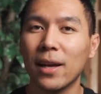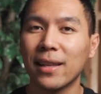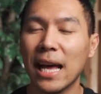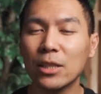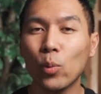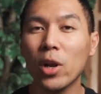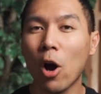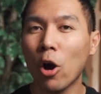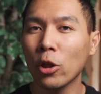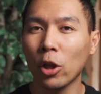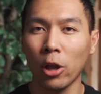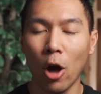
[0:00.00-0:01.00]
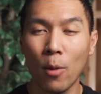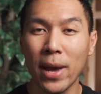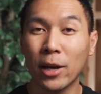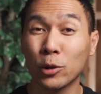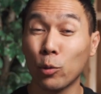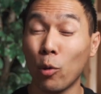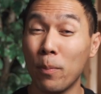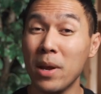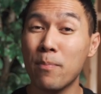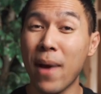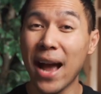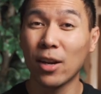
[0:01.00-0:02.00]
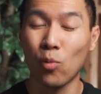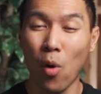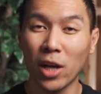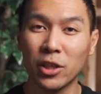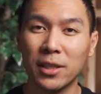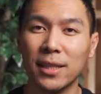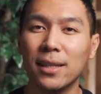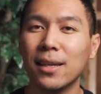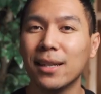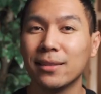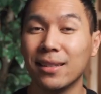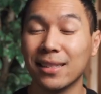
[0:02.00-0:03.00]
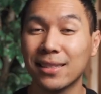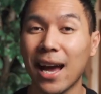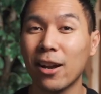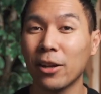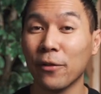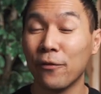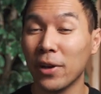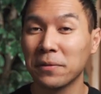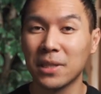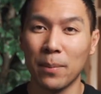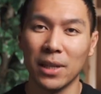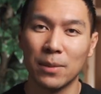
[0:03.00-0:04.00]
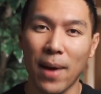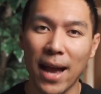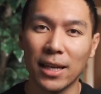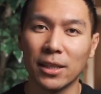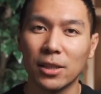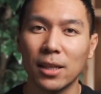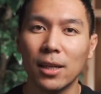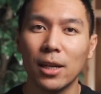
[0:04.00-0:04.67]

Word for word: That's when all the lawmakers will be back in Washington to decide on the 5th stimulus package.